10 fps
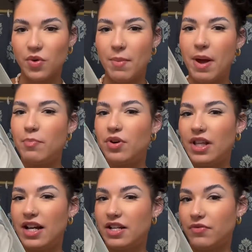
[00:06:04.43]
I might put
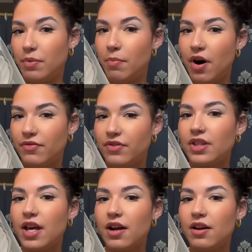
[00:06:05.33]
like a different puff in
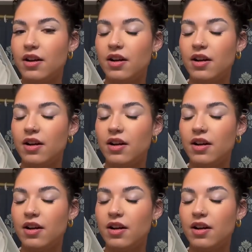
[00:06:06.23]
there.